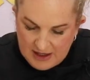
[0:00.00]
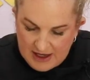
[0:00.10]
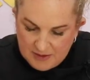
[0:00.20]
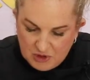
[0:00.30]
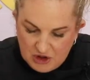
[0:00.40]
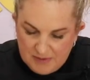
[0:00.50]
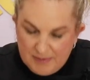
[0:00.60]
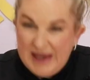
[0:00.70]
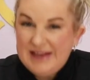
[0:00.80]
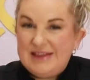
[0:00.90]
And I'm going to
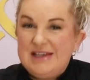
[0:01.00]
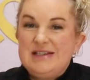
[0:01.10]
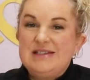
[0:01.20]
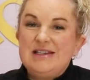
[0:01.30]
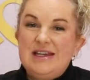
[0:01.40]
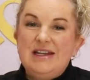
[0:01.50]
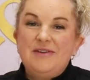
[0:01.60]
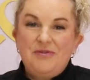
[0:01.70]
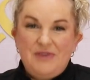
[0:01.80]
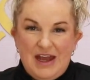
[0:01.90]
bake these in a
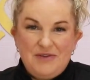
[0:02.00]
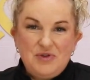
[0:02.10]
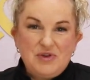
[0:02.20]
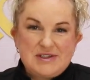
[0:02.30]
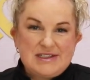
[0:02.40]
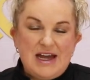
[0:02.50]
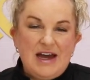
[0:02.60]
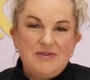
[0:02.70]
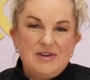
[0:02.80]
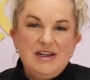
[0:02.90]
fan-forced
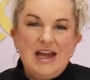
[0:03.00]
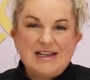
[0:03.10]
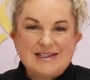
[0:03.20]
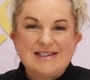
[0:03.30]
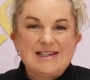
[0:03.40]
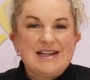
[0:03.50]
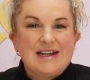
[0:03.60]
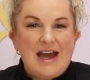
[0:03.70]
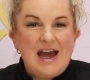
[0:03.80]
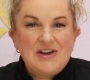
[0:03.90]
oven, as I said, at
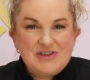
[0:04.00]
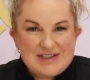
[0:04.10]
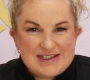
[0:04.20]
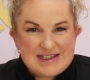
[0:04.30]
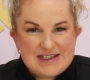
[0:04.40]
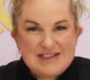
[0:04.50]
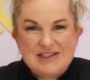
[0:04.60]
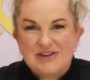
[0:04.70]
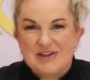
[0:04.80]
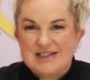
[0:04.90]
160
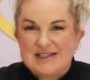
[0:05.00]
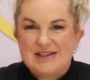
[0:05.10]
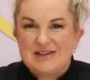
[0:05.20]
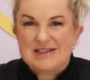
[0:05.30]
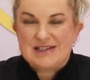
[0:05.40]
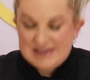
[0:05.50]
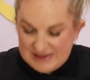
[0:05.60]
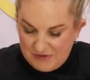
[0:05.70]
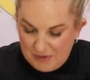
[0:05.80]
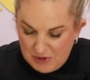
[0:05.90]
degrees Celsius
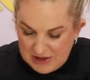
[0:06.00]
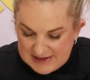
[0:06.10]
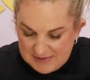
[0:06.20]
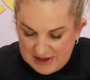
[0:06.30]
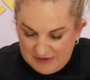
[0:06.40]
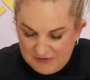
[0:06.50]
for approximately